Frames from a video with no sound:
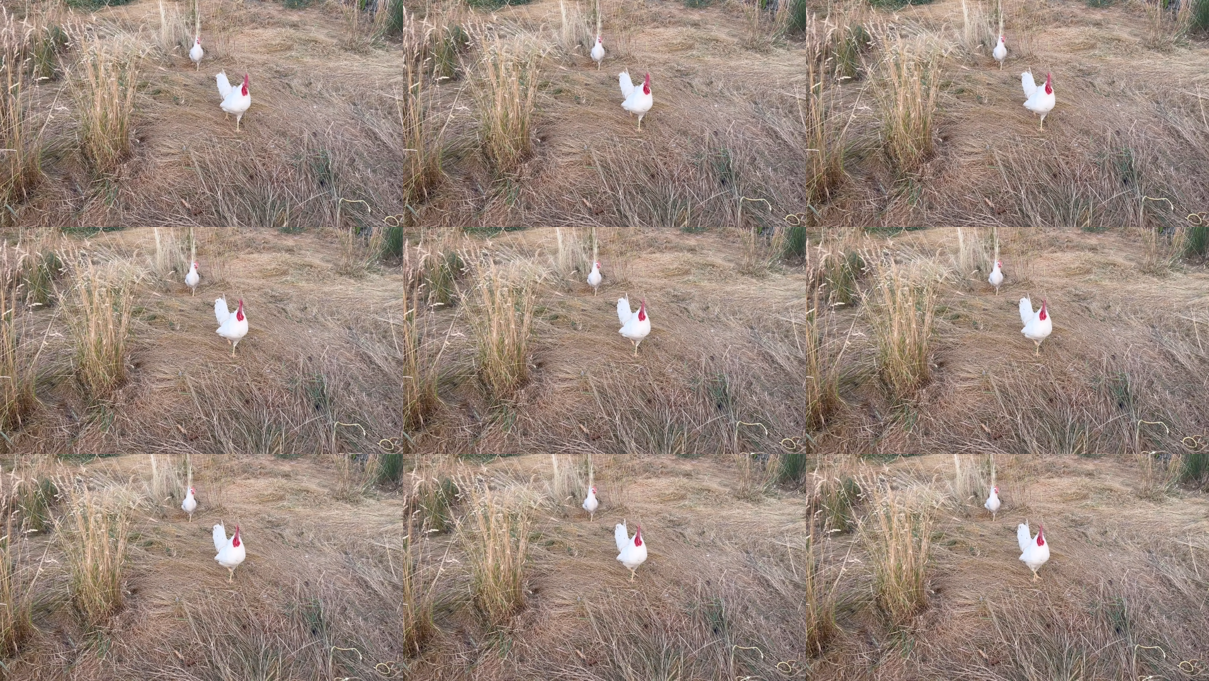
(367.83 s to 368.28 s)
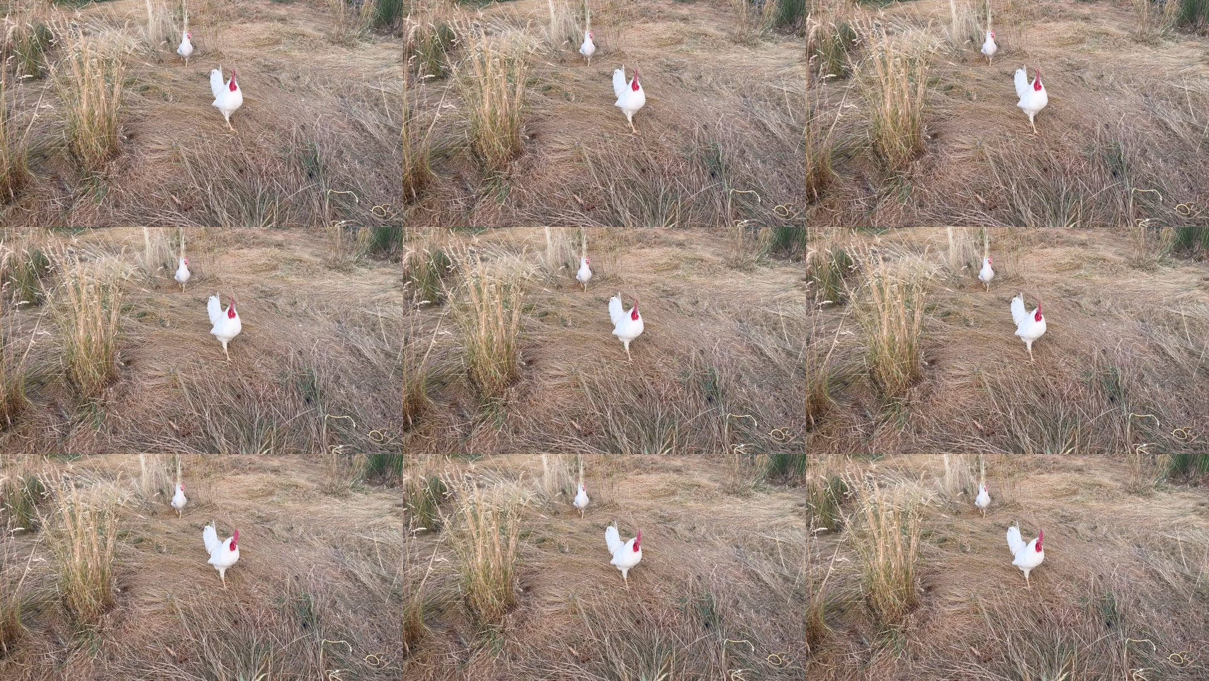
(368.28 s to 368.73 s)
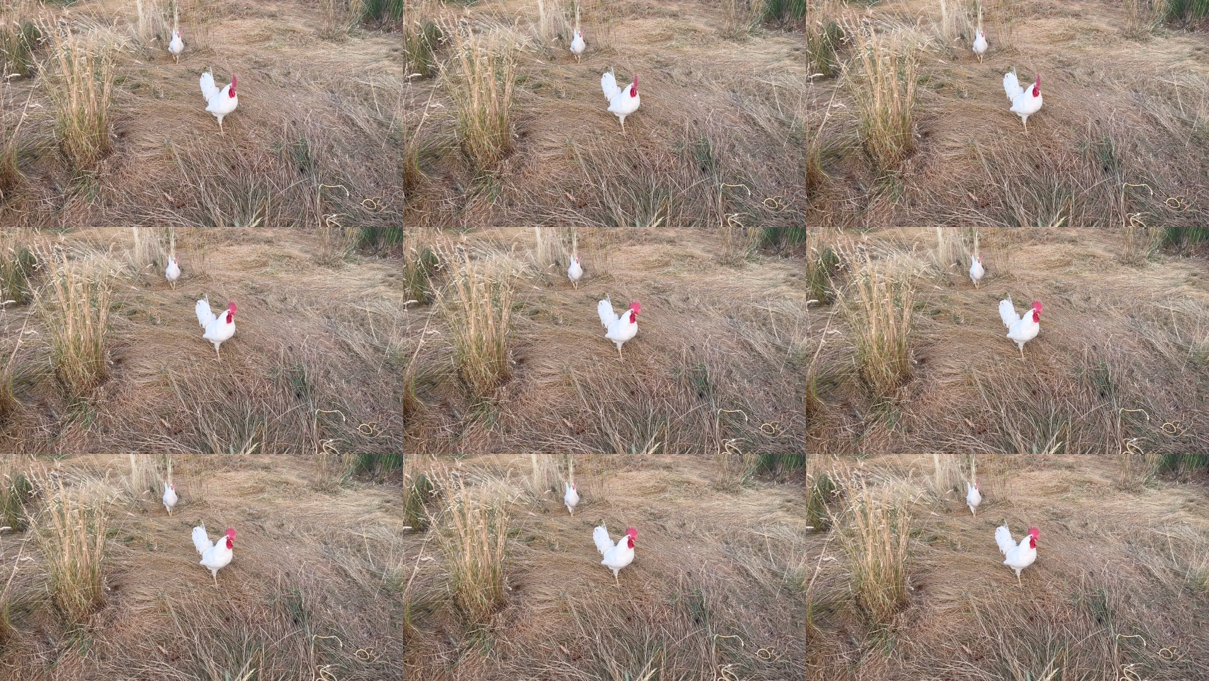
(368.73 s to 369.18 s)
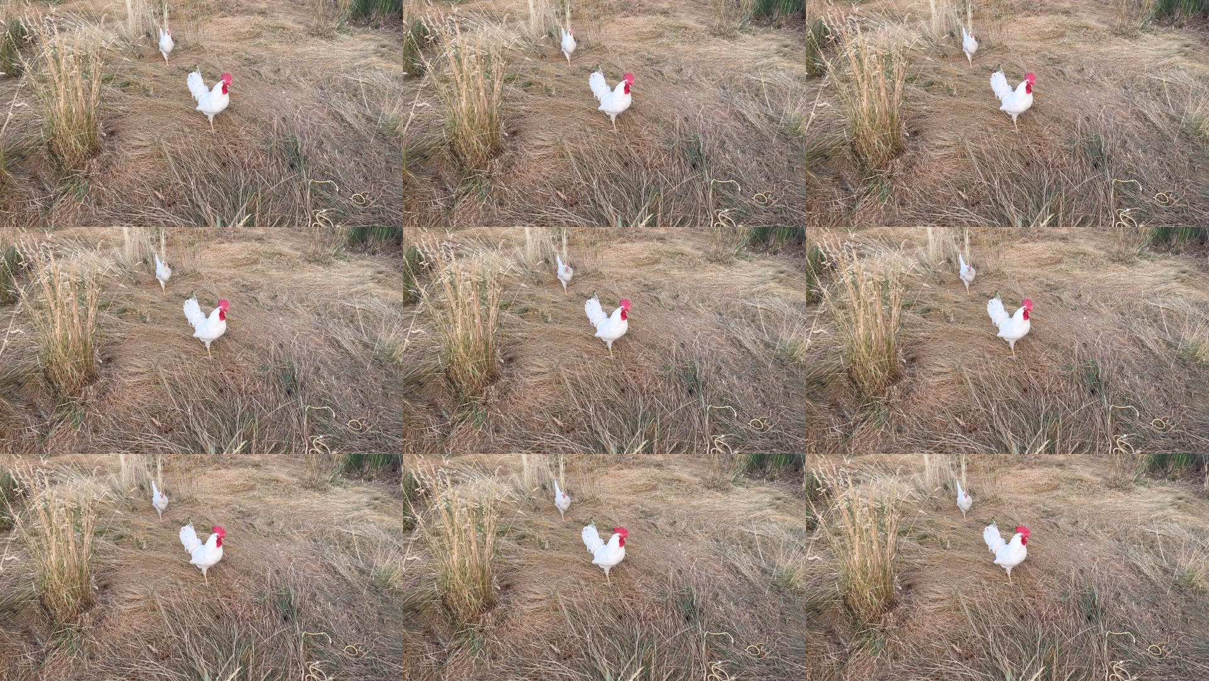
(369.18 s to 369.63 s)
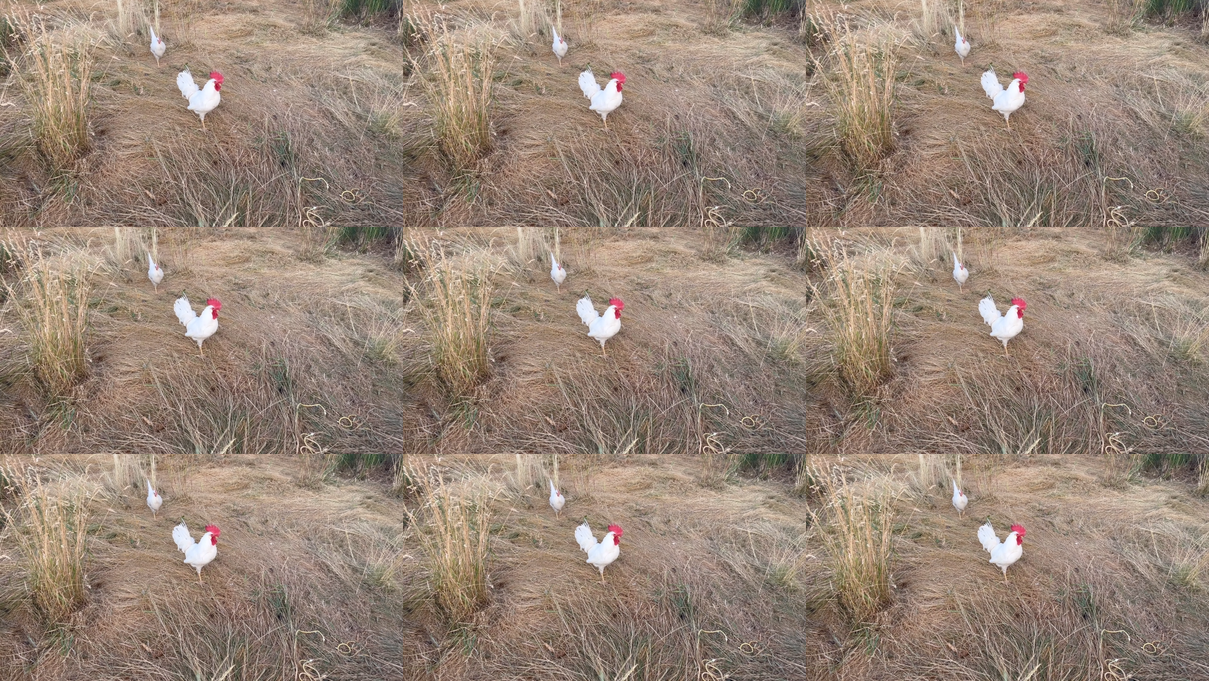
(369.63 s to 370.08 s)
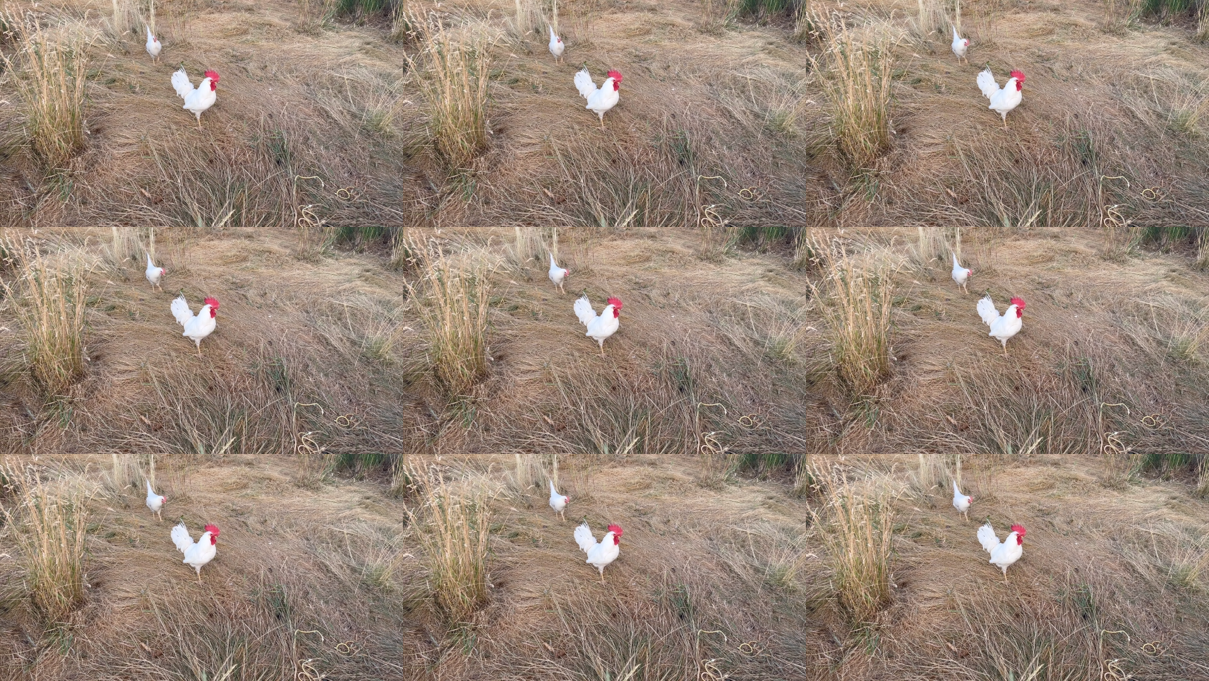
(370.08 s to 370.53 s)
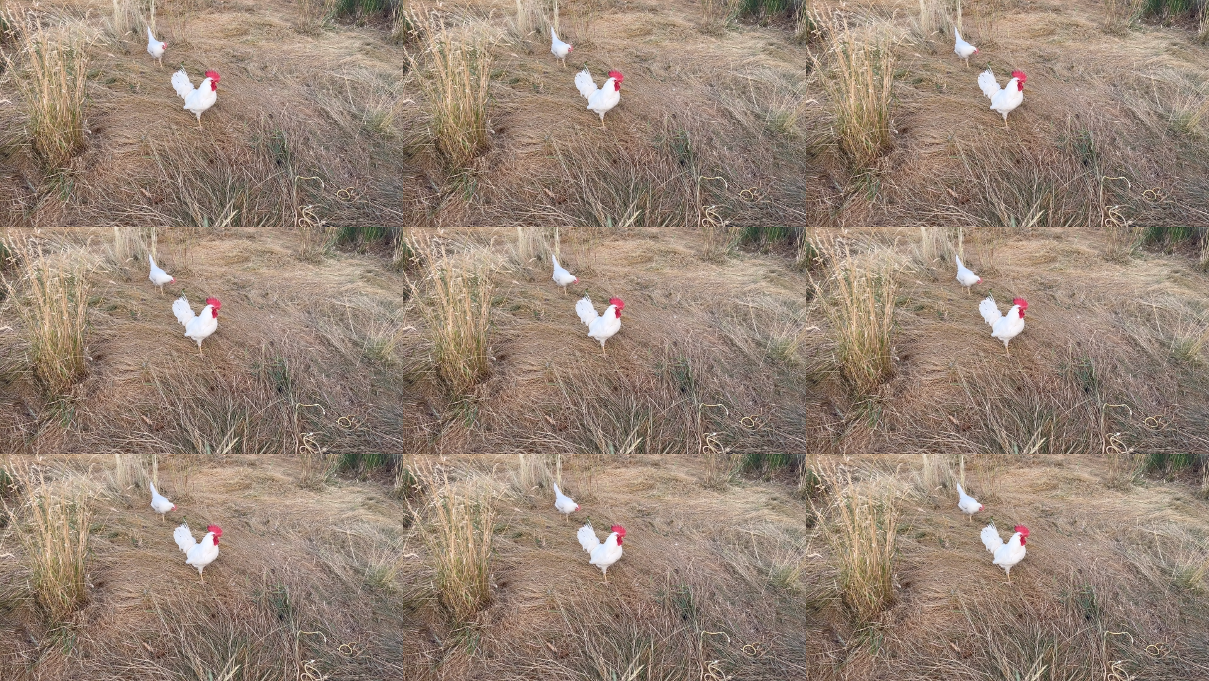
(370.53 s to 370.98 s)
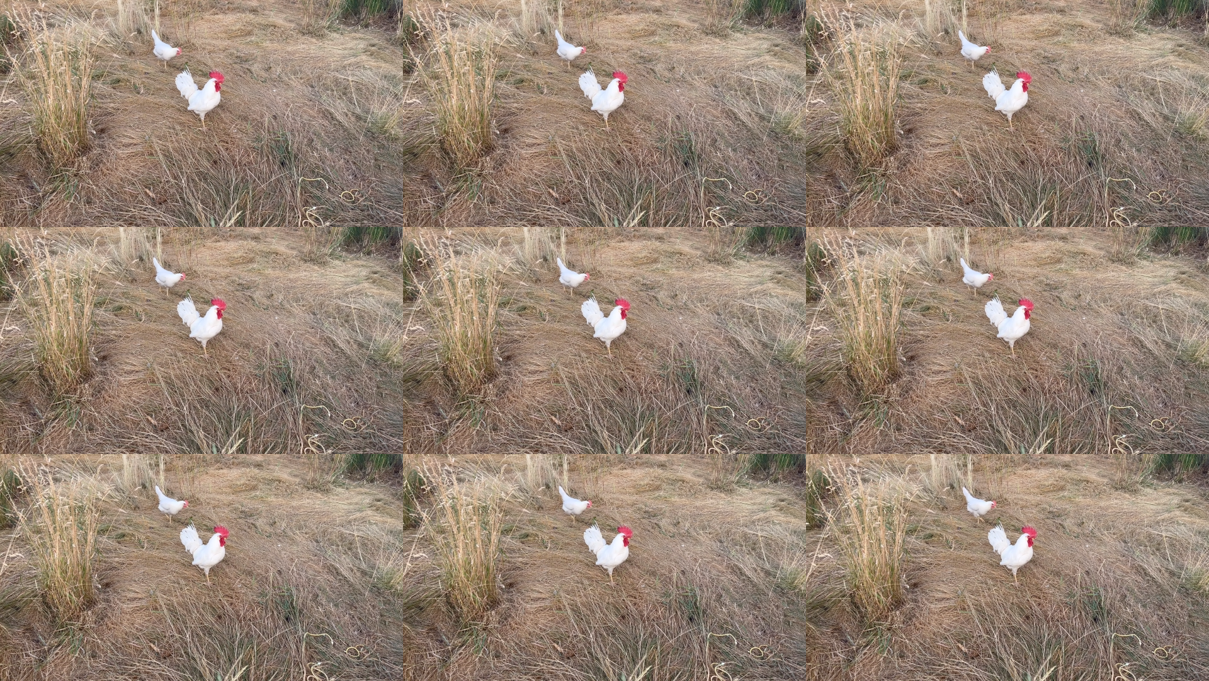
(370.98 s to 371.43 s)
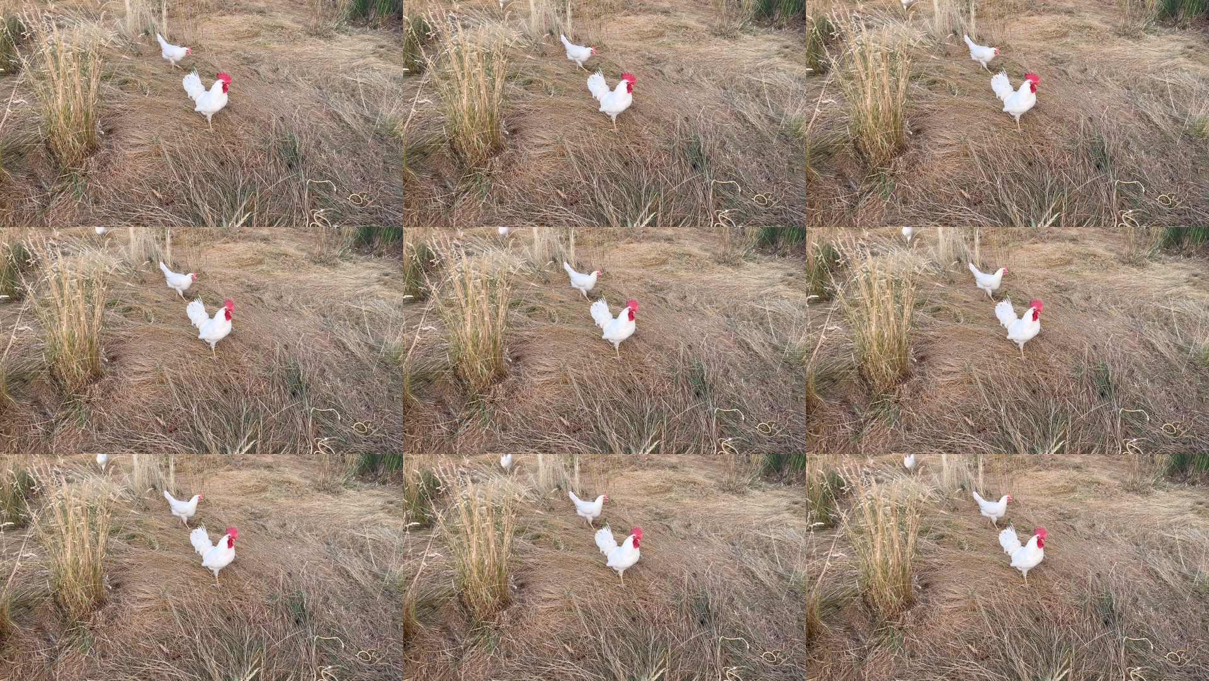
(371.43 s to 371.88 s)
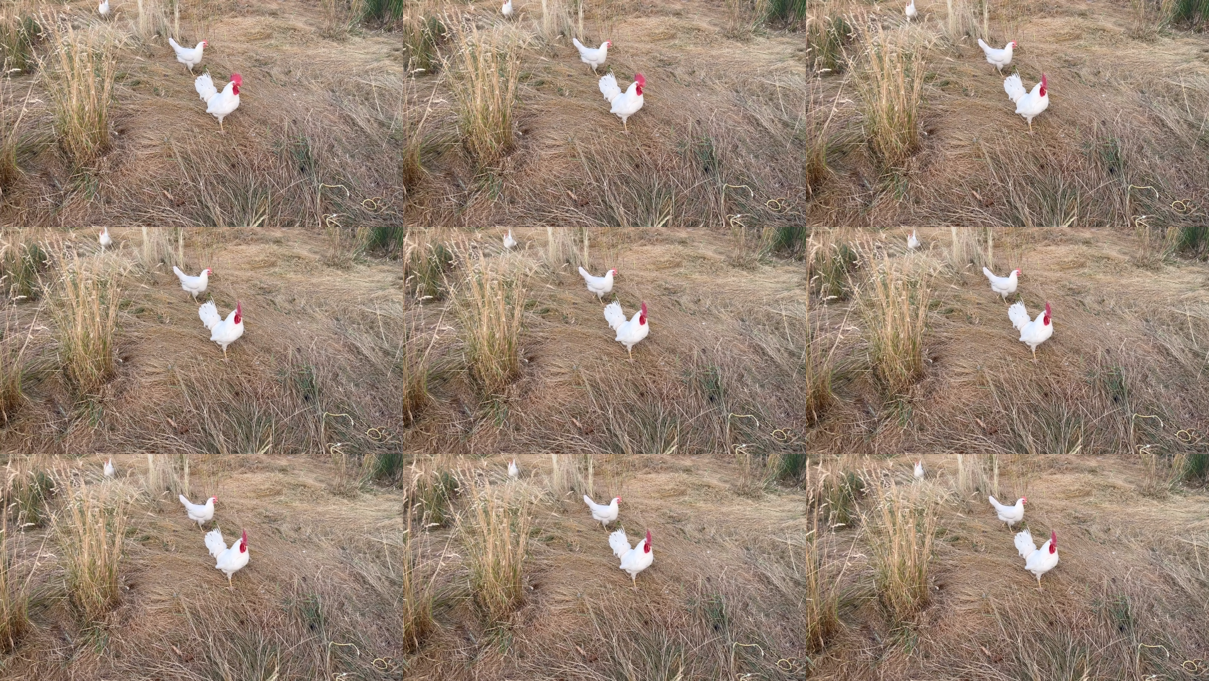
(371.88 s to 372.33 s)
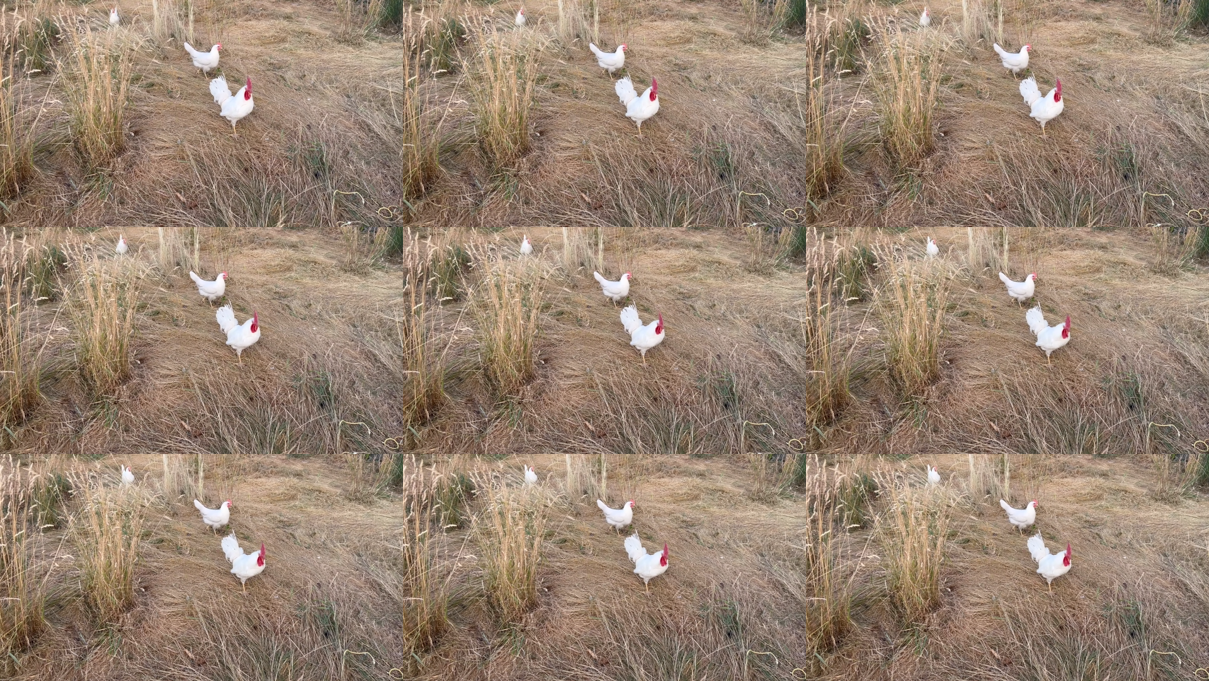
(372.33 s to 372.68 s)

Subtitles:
(no speaker visible)